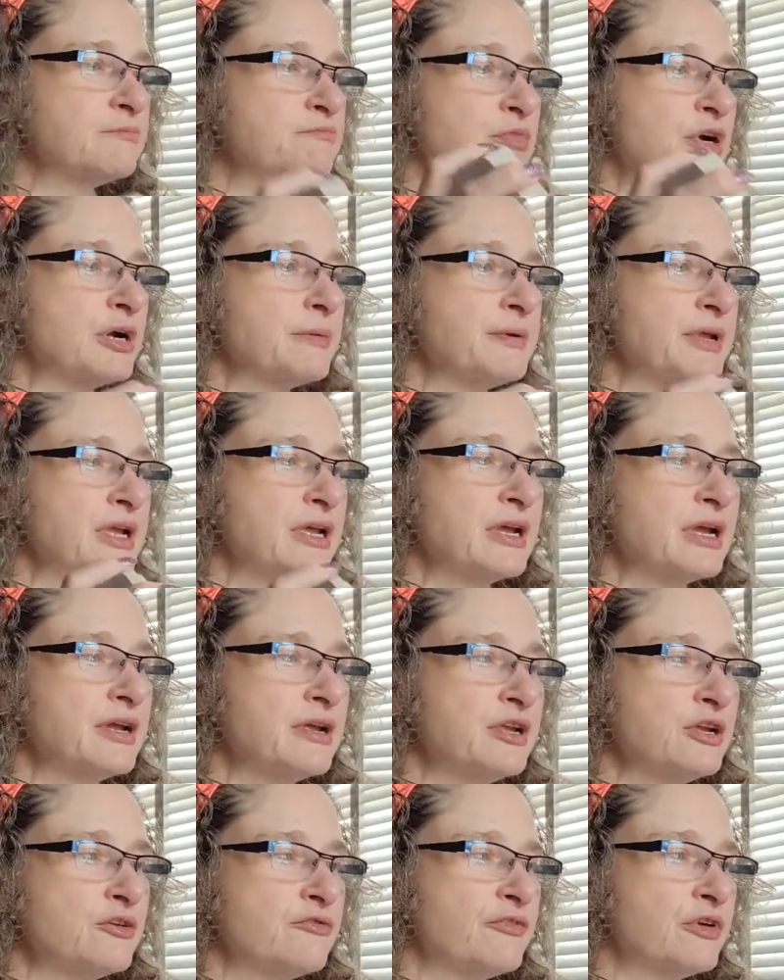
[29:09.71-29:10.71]
Barbie,
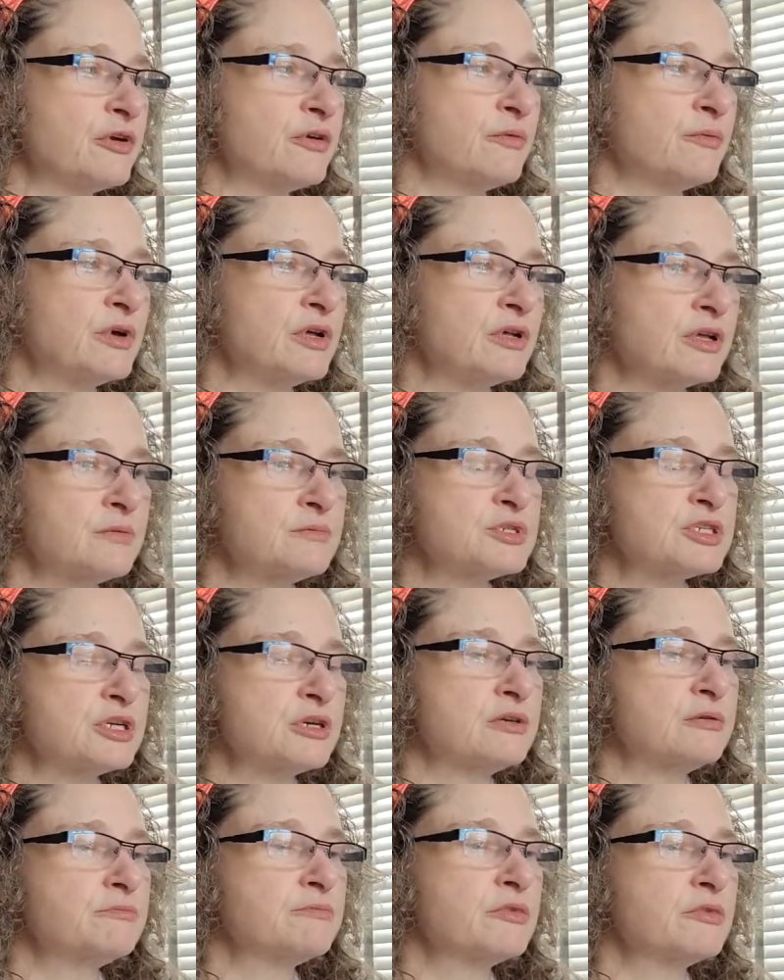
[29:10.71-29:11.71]
you're very welcome,
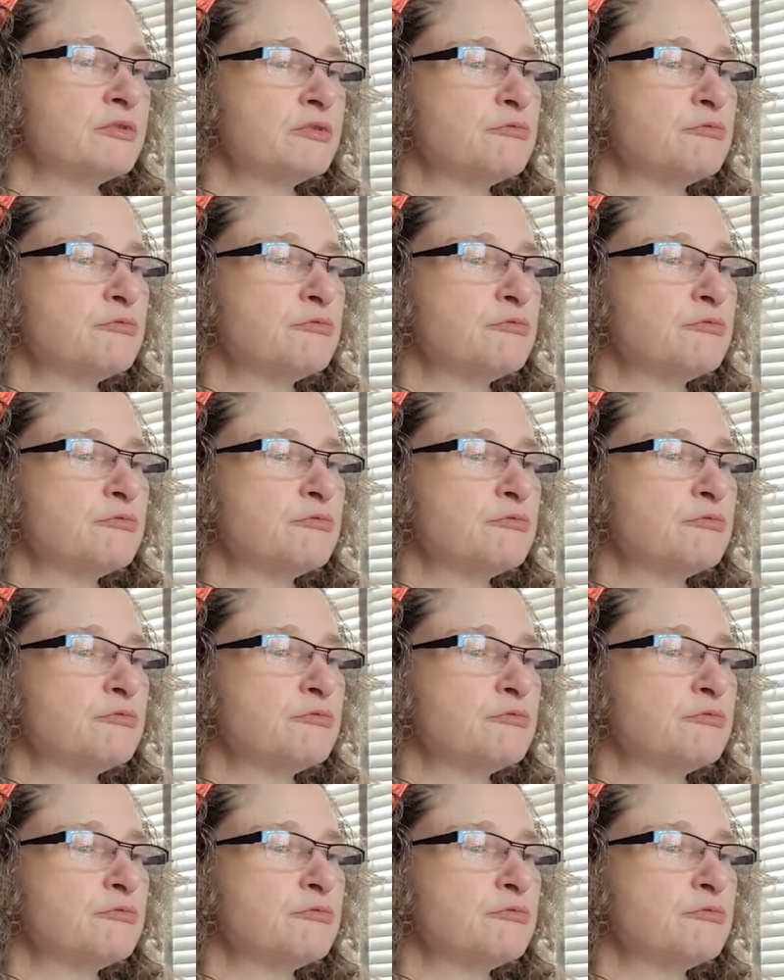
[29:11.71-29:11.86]
Cheryl.